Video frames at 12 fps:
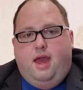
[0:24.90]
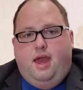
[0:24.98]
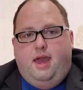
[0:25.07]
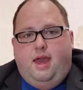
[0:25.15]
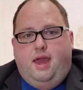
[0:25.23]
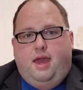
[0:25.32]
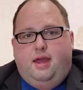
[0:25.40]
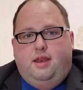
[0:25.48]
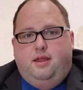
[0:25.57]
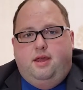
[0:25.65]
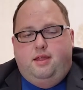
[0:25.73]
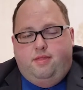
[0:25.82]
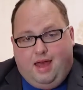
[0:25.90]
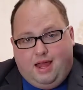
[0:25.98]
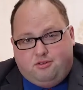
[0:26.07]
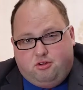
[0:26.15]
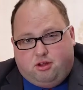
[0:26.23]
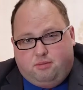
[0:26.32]
And in that
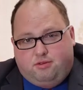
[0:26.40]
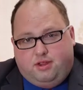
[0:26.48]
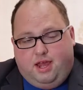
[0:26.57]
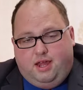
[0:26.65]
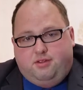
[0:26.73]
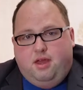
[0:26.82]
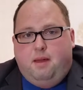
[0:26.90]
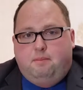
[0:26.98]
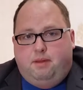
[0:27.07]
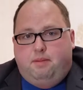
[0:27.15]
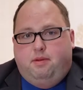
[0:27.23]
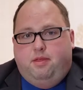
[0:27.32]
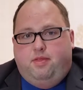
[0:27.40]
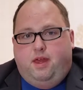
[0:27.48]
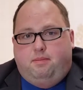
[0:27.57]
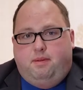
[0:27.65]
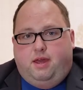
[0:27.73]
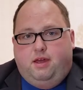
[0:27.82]
circumstance, people think
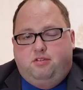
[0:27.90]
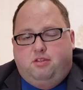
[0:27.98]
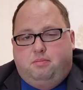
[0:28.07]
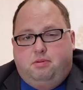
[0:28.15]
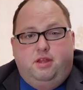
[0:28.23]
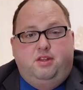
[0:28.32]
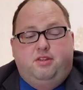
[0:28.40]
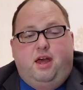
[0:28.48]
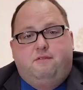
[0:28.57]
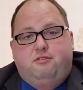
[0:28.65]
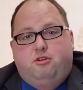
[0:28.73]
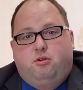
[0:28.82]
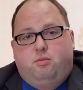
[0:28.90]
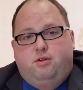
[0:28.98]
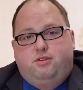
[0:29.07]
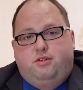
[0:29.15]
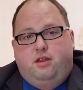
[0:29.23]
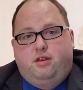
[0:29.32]
because the police officer
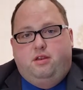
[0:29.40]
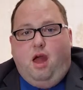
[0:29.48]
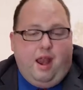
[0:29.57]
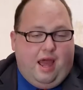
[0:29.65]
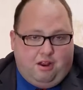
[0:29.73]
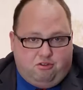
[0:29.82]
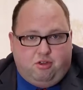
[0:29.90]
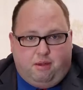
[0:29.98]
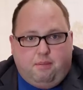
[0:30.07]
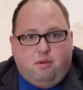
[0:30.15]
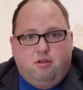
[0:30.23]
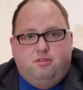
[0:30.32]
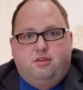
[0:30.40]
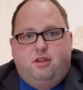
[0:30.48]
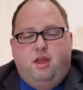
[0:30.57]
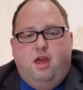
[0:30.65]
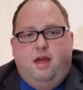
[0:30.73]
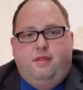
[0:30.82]
was not actually a person
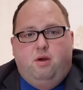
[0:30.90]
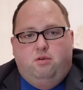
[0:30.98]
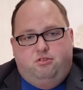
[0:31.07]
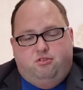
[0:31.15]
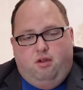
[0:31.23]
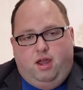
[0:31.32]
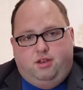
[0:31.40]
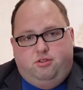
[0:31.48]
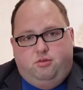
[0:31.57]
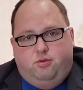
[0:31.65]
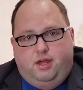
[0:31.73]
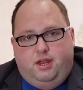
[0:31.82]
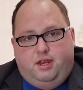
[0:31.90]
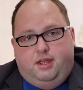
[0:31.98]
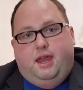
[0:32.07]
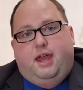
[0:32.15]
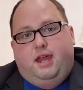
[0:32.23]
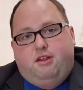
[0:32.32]
that was trying to get
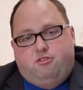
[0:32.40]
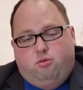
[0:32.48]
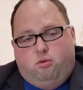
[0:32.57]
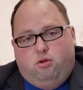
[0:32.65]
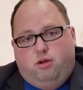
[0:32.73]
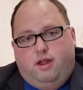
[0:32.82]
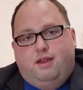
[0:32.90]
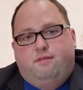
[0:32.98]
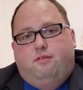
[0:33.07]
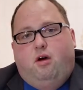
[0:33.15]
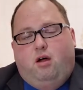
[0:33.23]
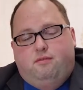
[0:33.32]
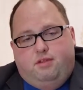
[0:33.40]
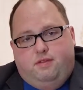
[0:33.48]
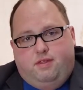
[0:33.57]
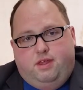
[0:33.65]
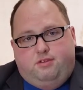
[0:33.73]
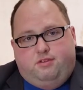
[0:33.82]
engaged or involved in
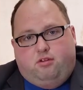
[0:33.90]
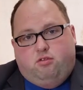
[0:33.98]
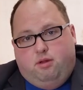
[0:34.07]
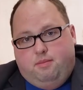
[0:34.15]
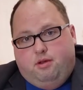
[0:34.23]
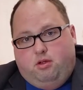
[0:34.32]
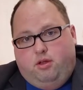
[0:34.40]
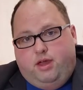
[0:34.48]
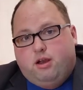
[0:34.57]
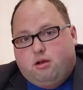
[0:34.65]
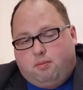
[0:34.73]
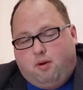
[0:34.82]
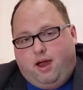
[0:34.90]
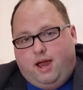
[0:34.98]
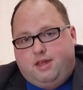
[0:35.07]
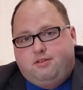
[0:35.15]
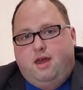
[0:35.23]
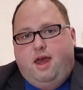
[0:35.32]
this criminal
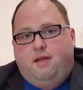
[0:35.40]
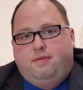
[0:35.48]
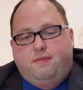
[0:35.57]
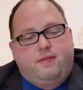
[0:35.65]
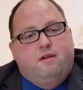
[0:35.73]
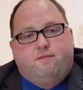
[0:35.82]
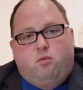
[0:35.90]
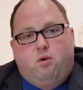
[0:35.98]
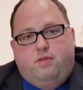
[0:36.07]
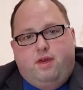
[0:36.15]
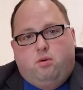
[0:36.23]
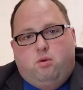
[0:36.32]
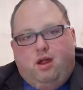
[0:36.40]
enterprise, that therefore they were